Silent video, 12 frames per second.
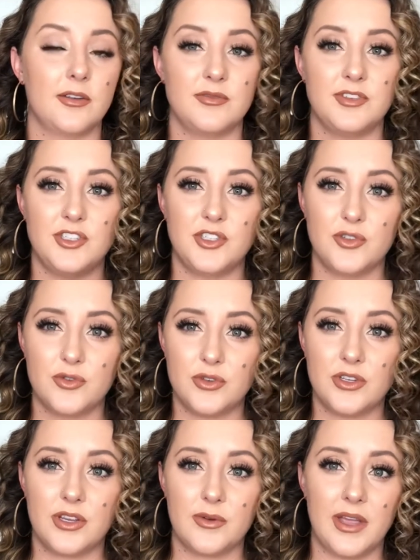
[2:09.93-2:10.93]

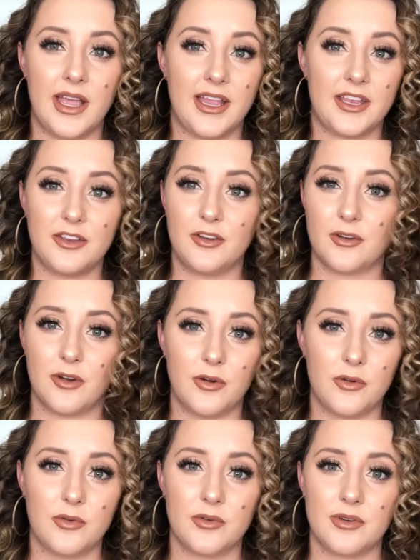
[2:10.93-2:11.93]
Do at your
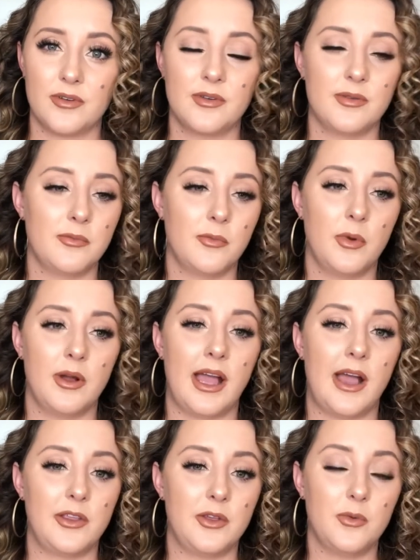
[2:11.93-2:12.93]
own,
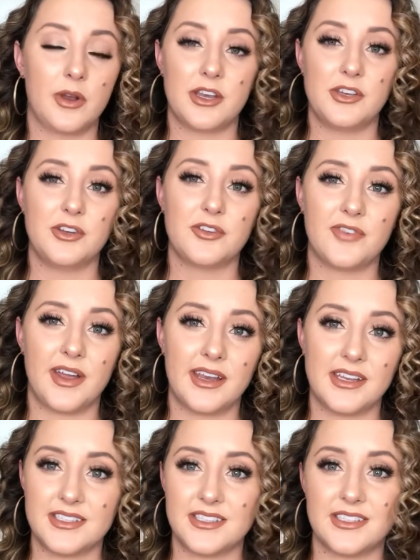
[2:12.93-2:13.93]
how you want to do your
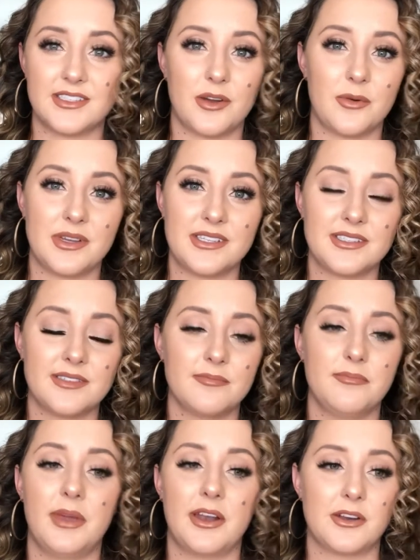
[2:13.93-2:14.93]
finances is always
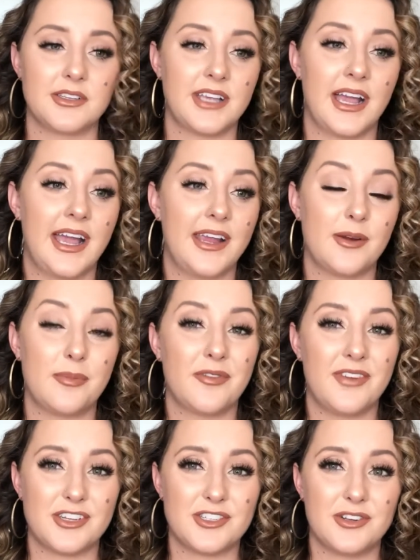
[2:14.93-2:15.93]
better to hire a
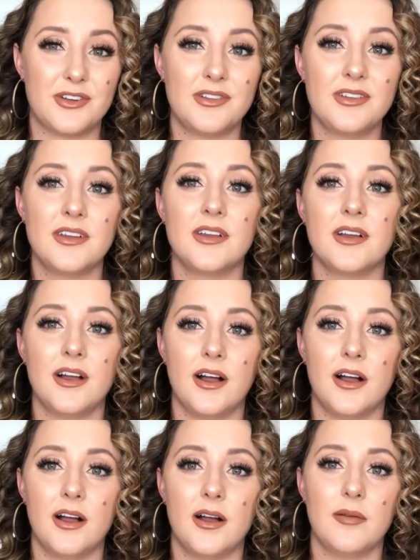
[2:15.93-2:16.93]
professional.
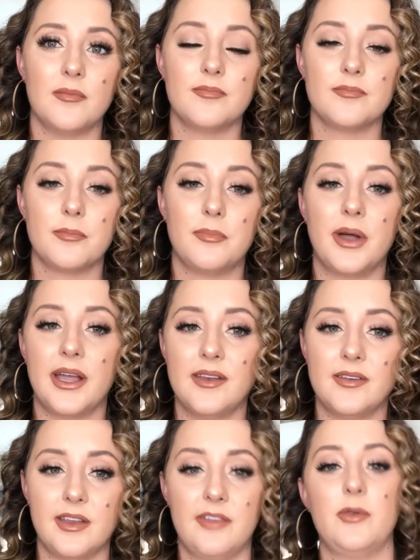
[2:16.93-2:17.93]
But
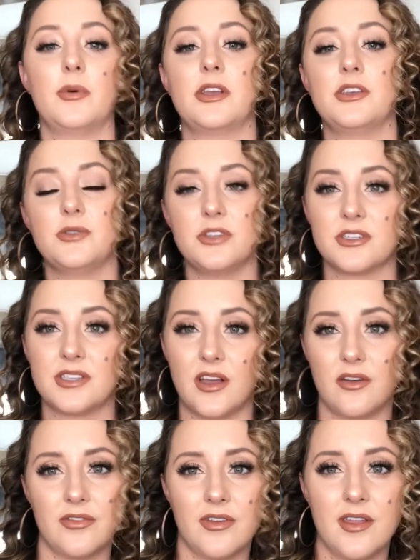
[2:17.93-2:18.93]
if you want to do it
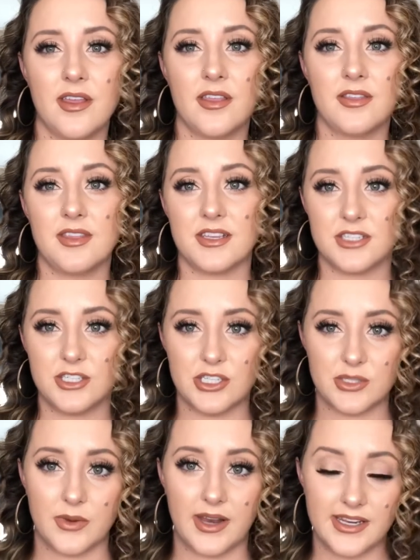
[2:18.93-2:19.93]
yourself, this is
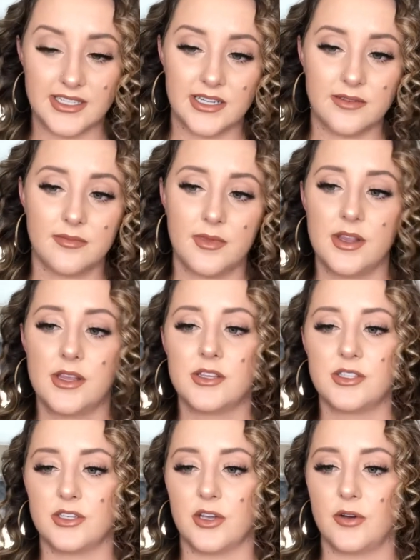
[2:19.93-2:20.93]
just what I did.
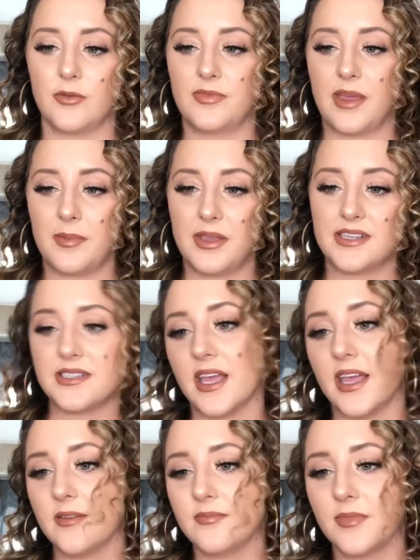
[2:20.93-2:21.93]
So that being
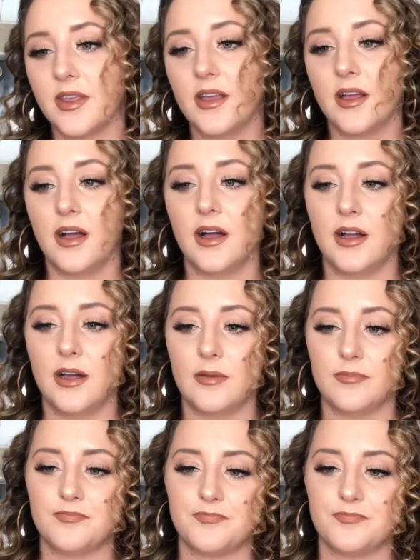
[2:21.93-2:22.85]
said, so